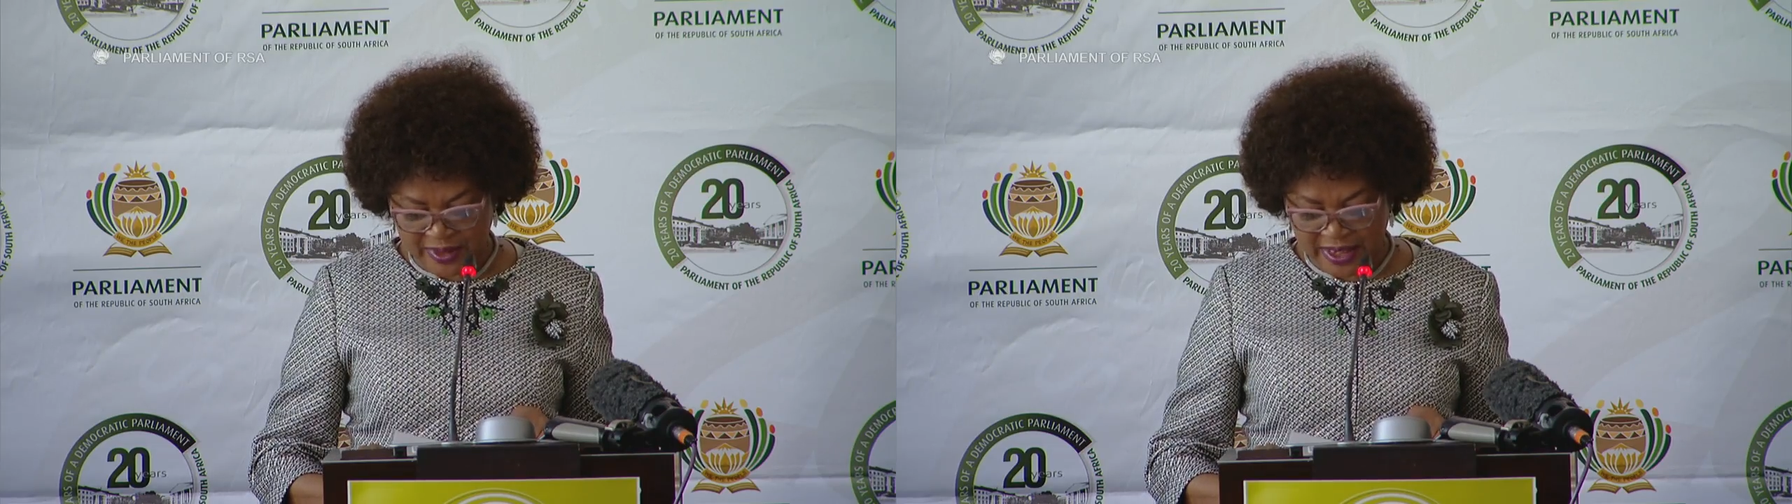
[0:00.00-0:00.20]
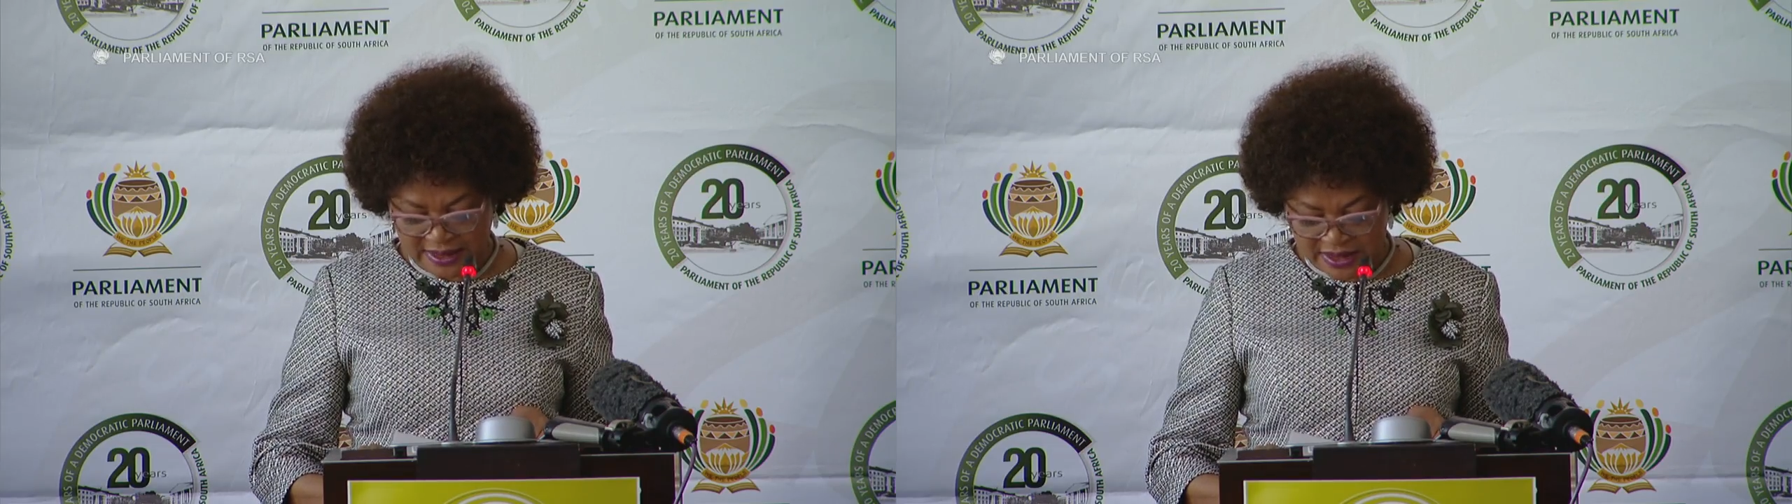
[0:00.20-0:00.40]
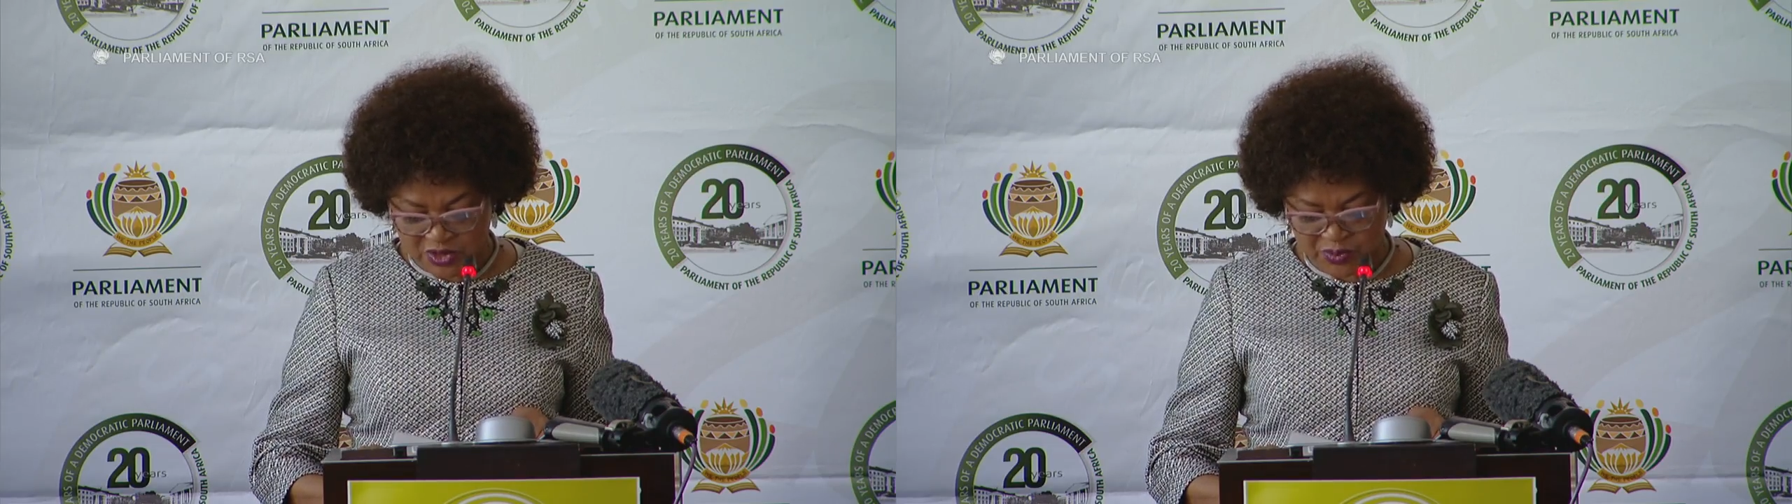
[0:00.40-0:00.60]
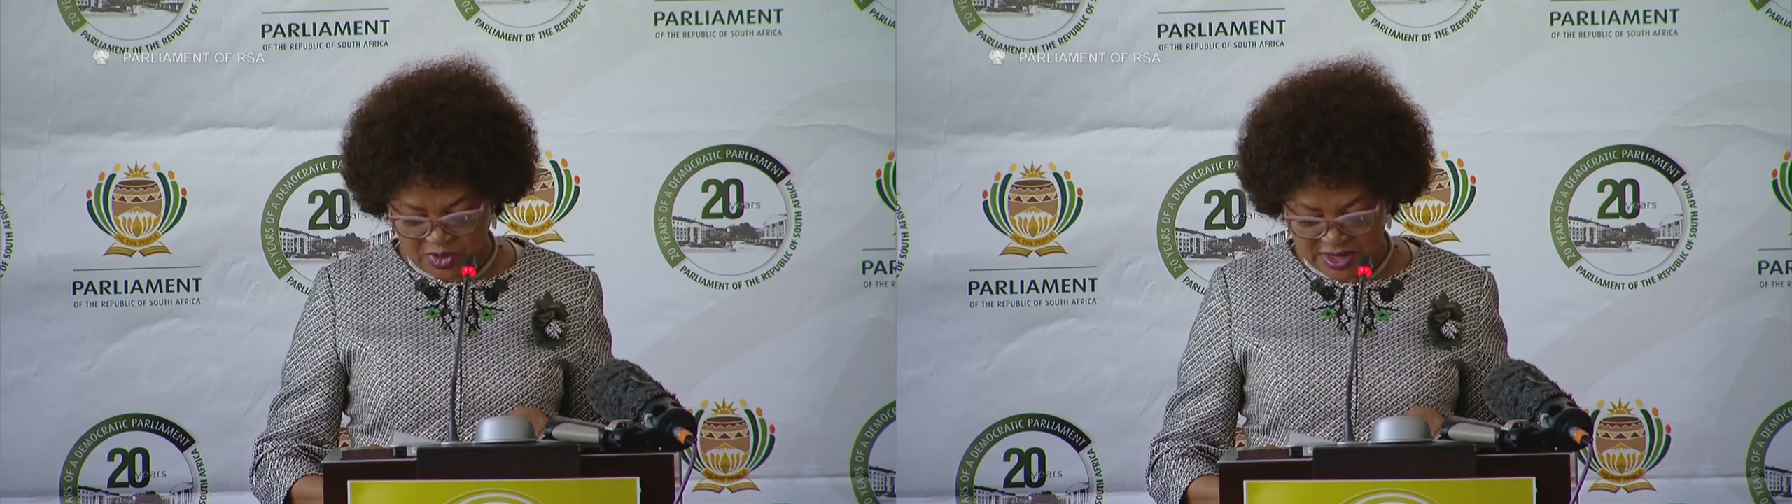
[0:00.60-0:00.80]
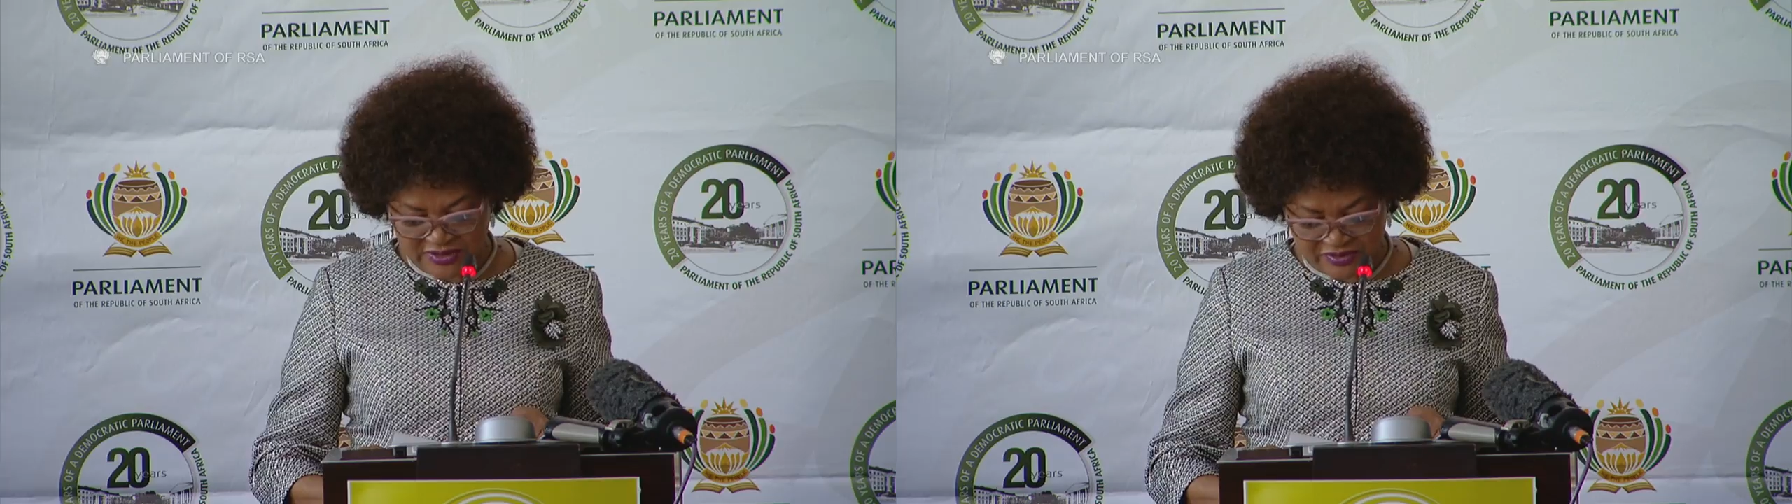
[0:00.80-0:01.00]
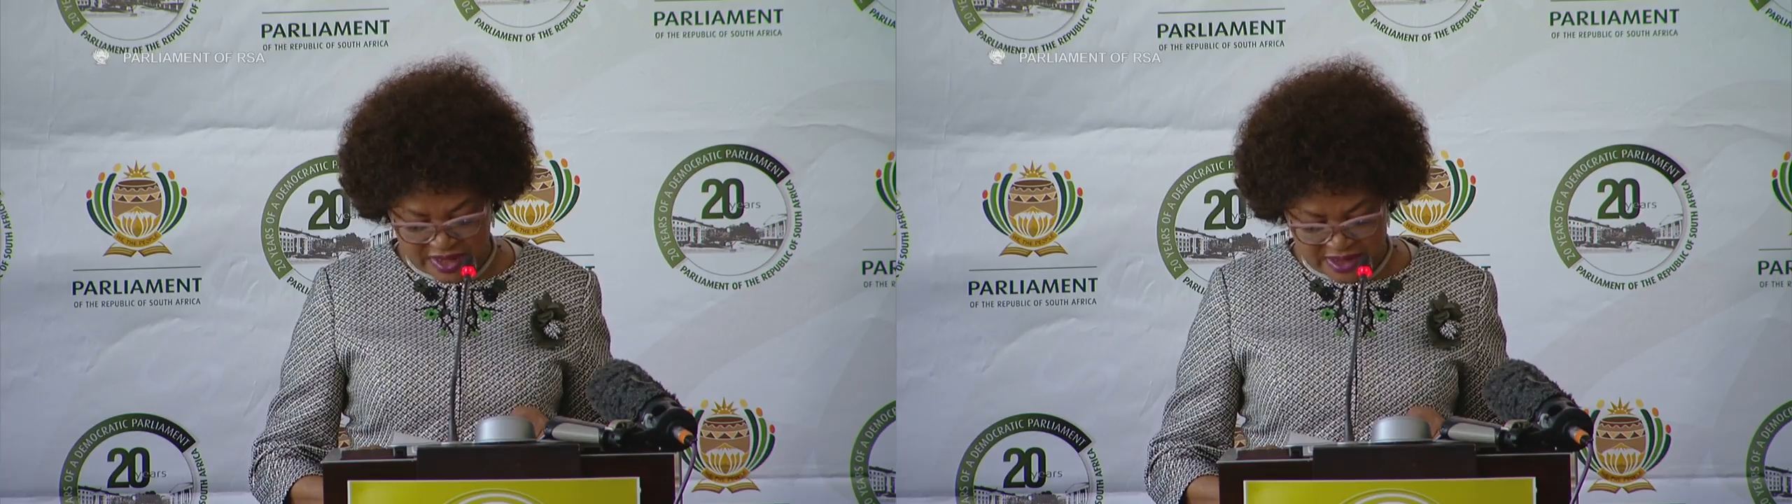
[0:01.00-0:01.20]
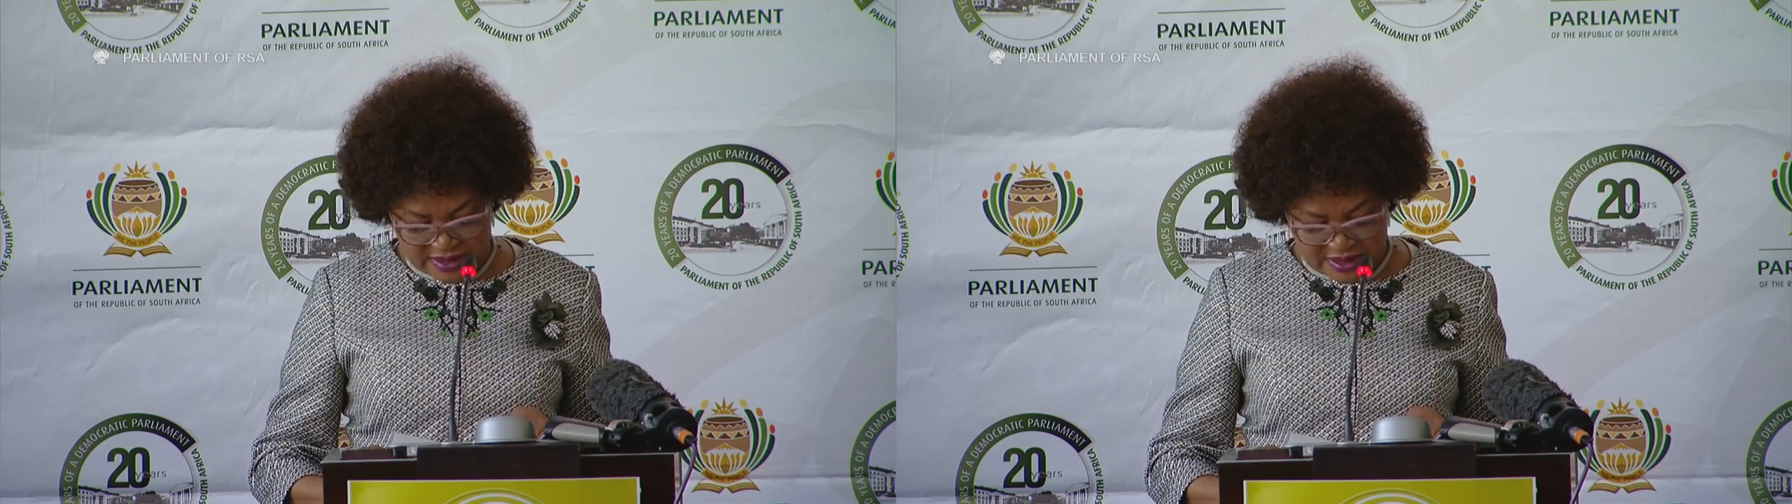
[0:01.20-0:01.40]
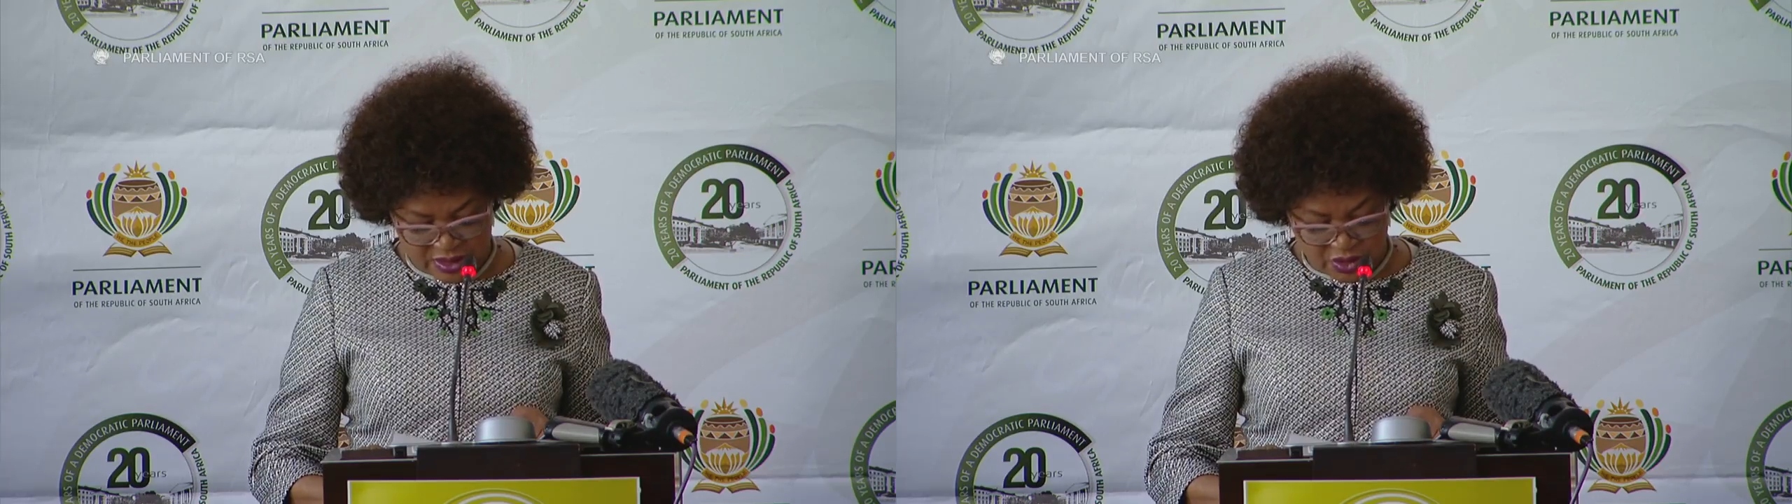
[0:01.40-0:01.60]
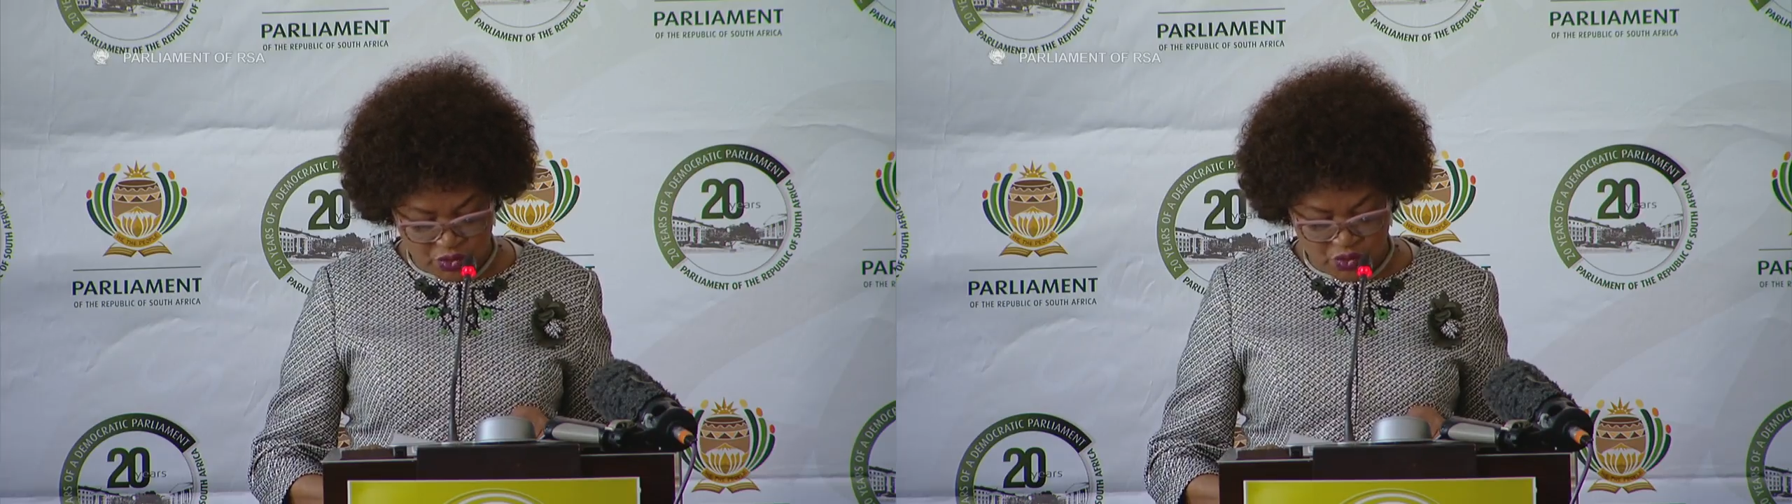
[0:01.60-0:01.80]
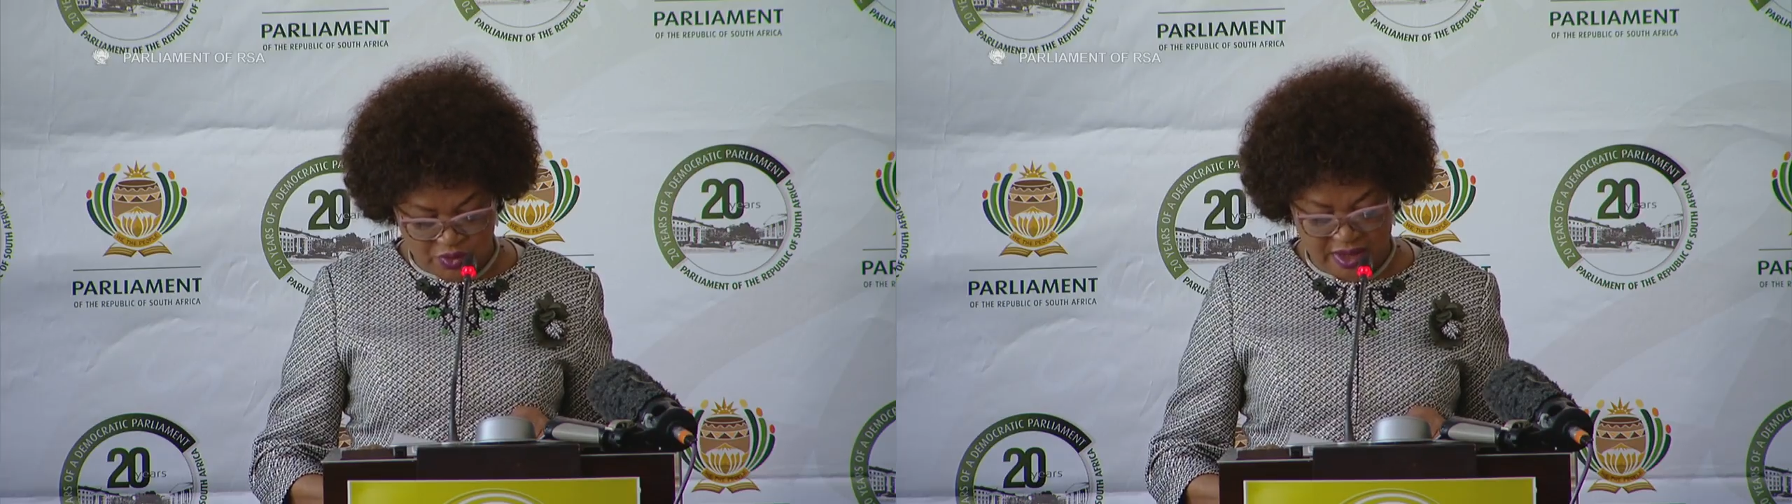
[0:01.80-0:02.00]
and responsiveness
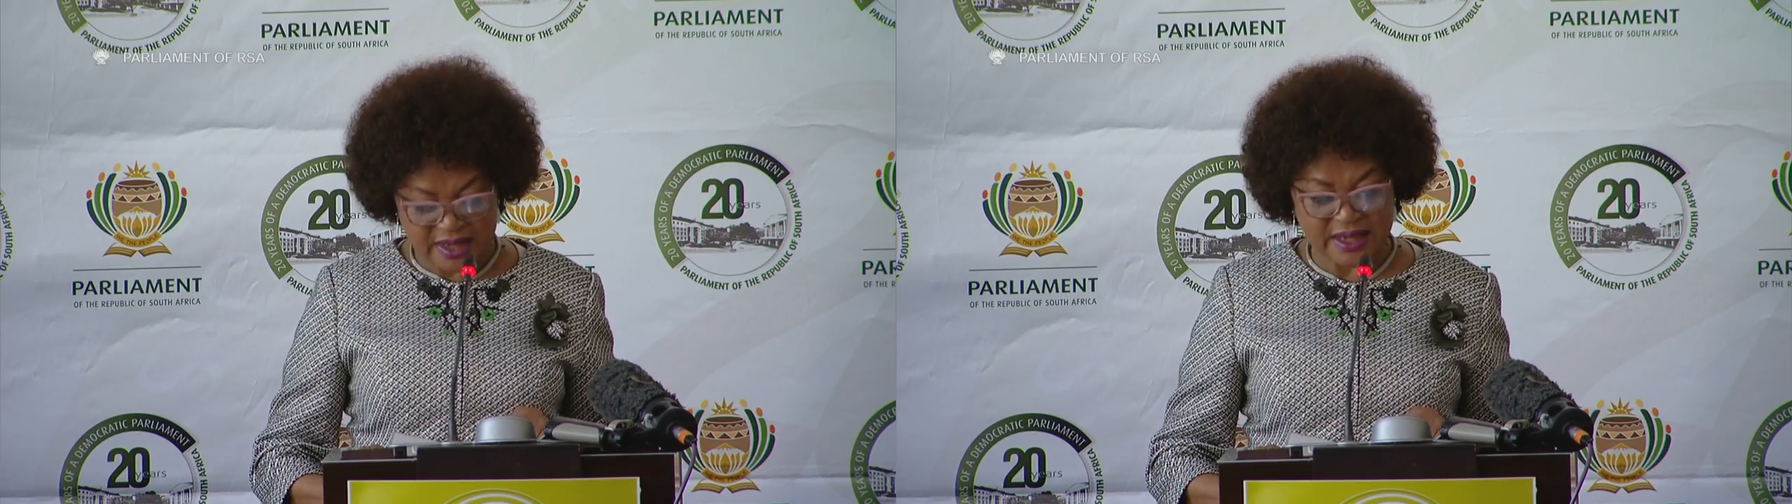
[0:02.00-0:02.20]
to the